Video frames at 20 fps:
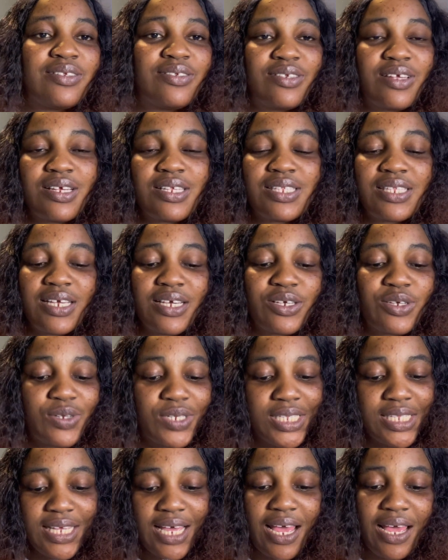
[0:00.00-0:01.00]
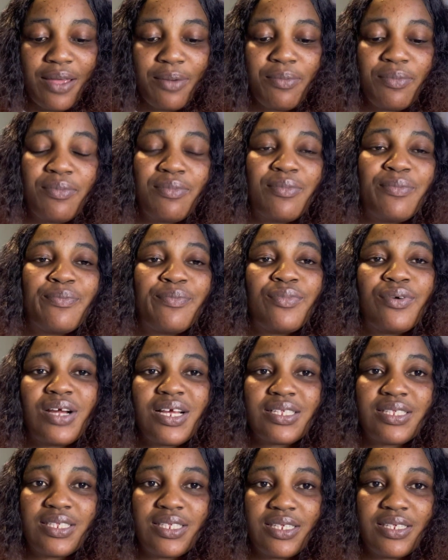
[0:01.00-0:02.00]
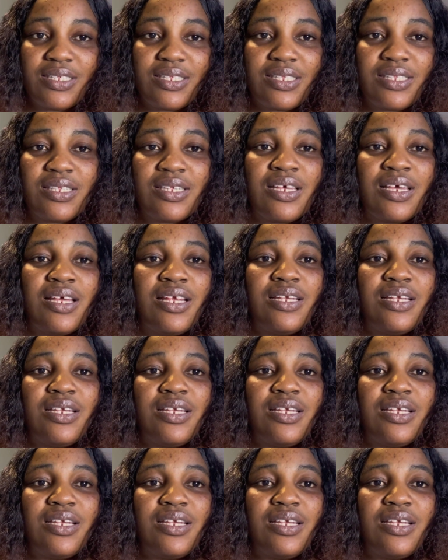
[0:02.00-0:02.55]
Just take your time, practice,